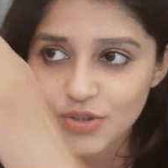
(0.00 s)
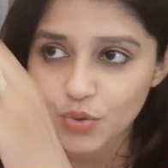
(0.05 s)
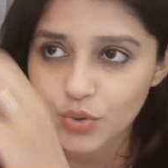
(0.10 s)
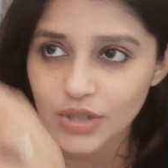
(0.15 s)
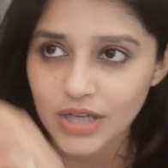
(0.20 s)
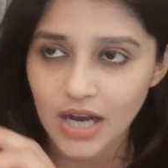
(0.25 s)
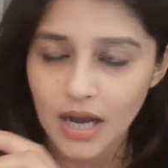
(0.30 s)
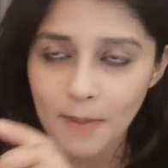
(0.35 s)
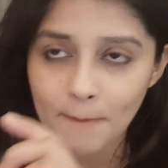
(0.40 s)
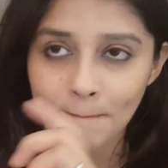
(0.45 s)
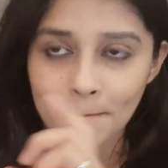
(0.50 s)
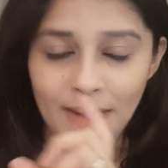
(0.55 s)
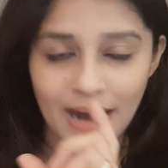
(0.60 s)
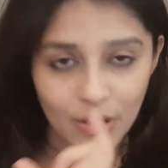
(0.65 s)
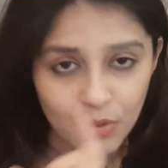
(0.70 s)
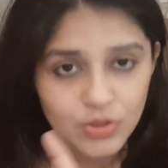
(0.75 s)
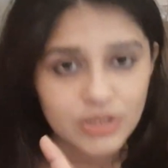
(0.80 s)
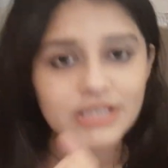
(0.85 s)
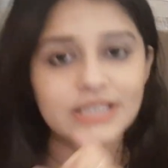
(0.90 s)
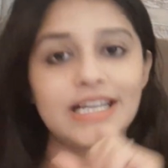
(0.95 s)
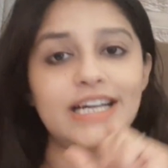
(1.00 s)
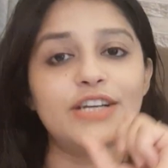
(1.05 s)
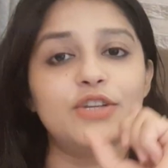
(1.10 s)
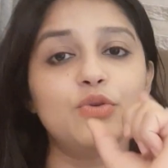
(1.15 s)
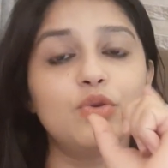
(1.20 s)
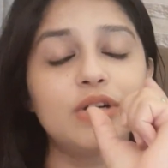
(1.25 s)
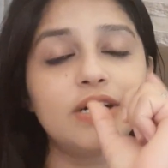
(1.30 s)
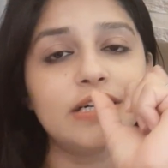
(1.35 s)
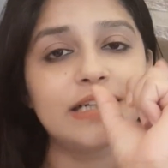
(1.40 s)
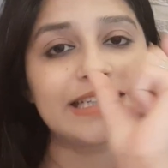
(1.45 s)
so the amount that
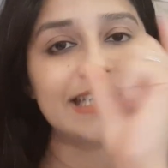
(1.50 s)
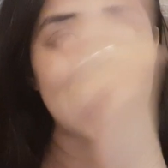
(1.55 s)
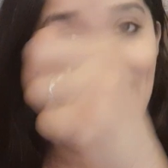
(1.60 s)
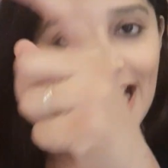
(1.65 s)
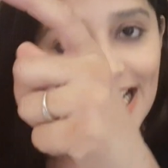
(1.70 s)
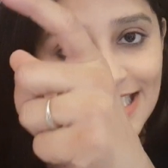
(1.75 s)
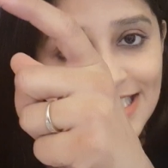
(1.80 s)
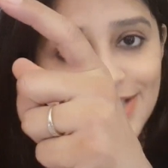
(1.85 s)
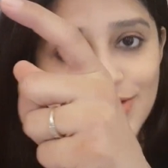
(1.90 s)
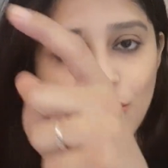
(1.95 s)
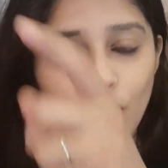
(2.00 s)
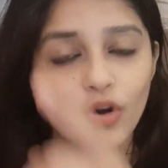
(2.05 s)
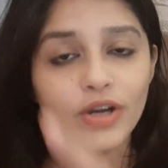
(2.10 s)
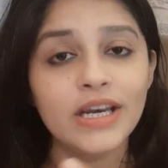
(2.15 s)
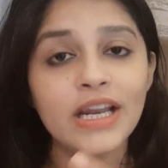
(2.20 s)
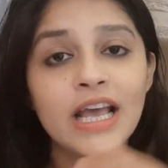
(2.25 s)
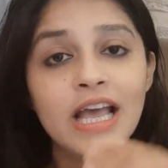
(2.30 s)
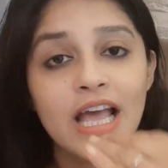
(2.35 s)
you are taxed on